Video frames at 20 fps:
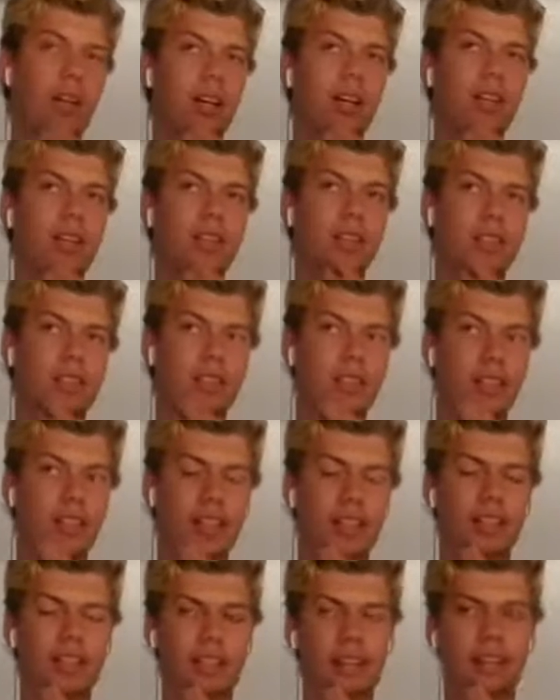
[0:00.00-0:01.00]
he
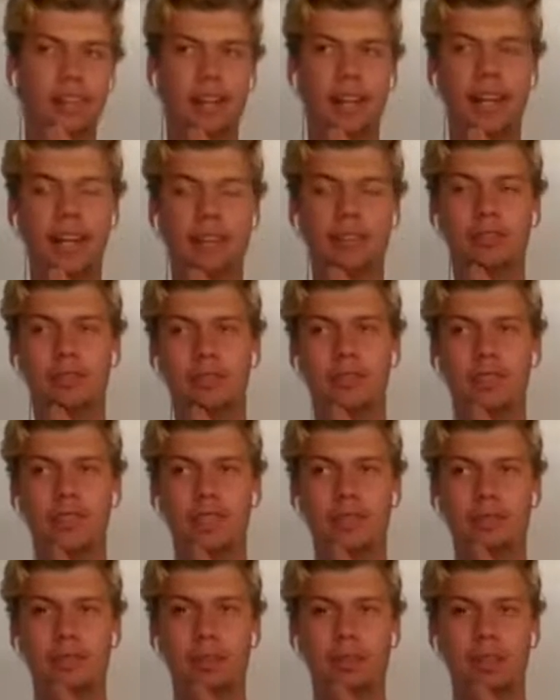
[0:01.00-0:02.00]
said to create a
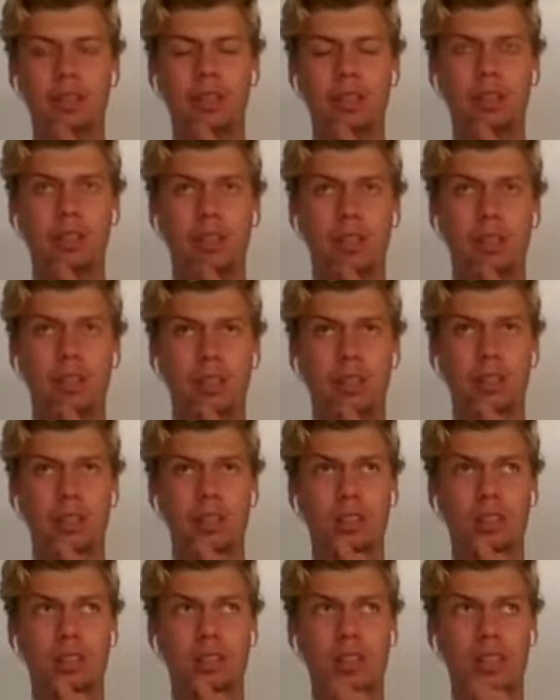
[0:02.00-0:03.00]
Facebook
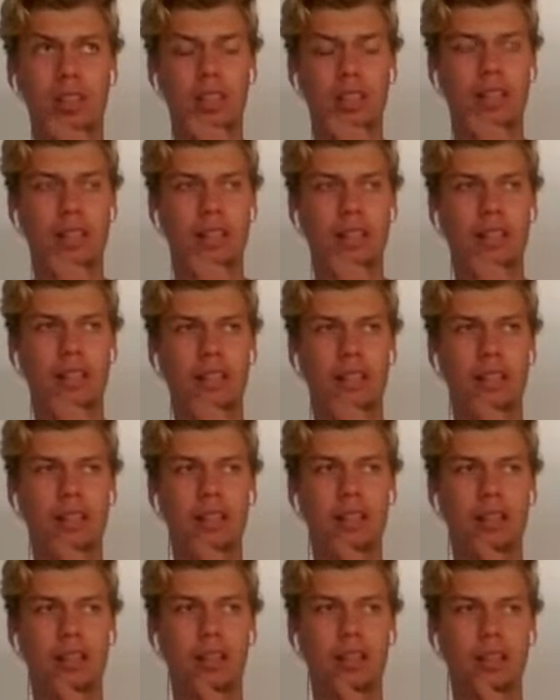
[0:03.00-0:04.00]
and
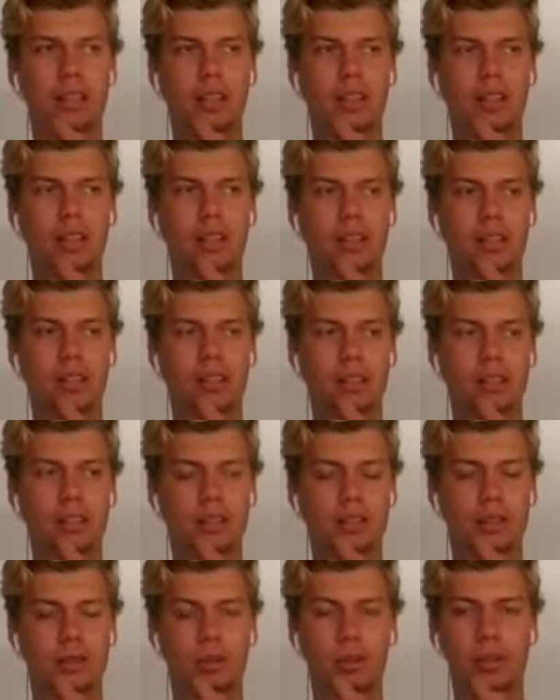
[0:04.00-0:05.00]
a
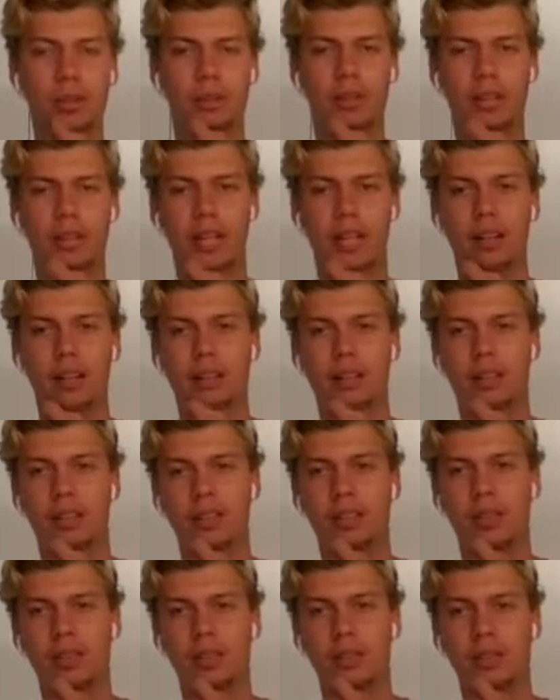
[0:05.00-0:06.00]
Twitter account.
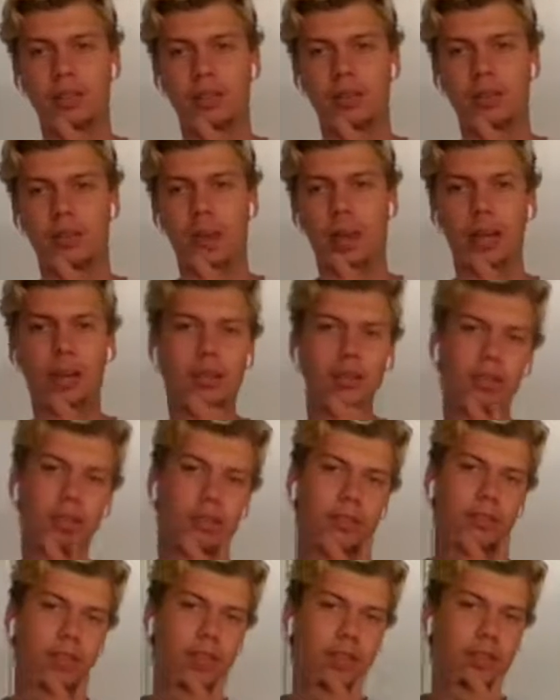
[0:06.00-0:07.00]
But I don't know
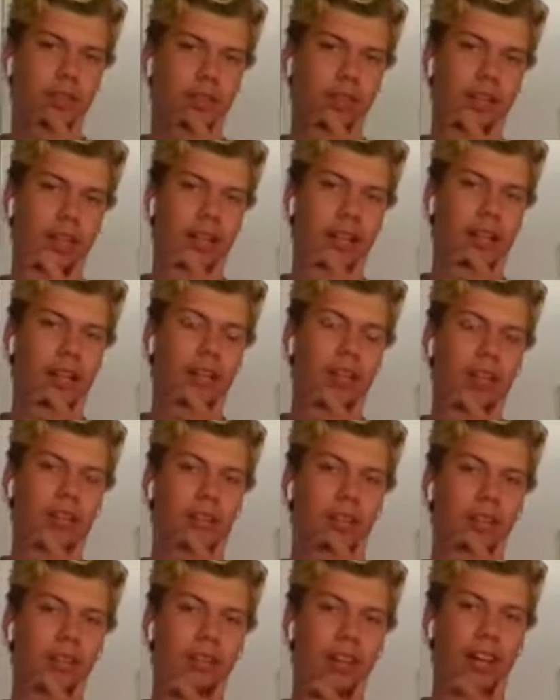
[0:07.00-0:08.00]
if I should do that. I don't
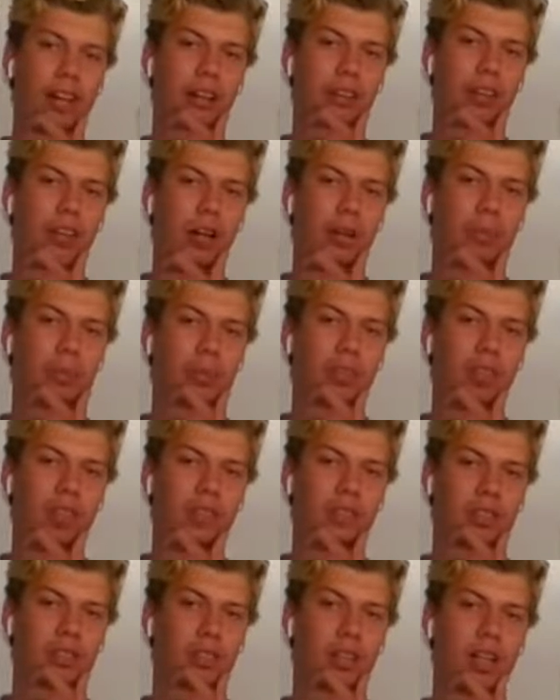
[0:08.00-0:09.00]
know if that'll help
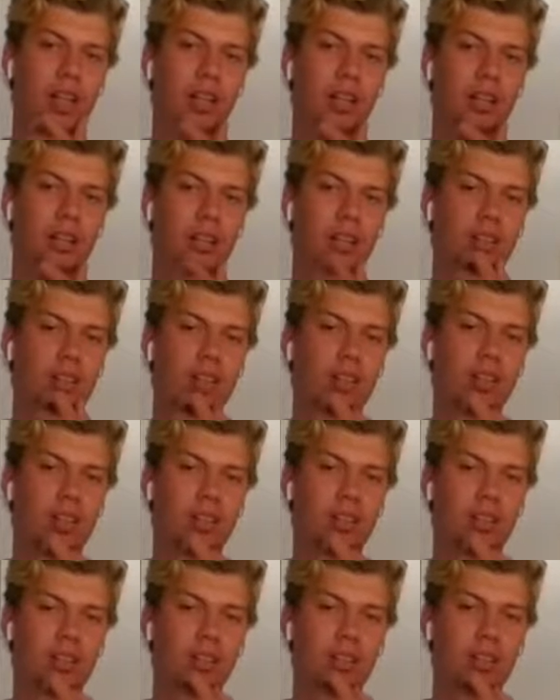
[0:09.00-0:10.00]
us or not.
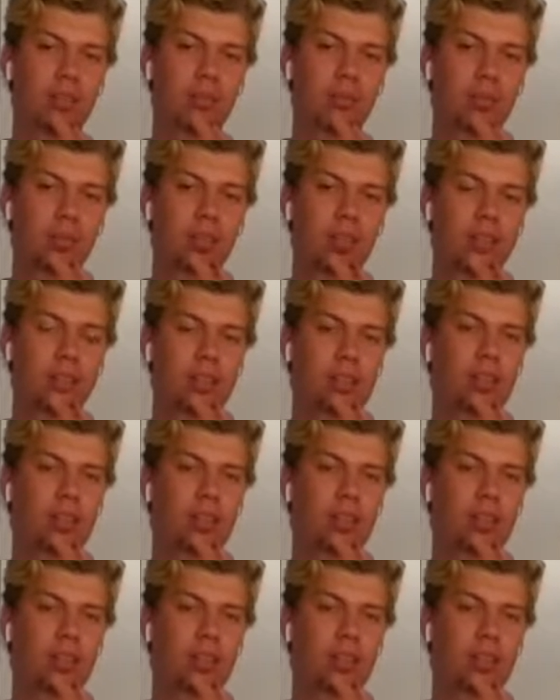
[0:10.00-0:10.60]
Because I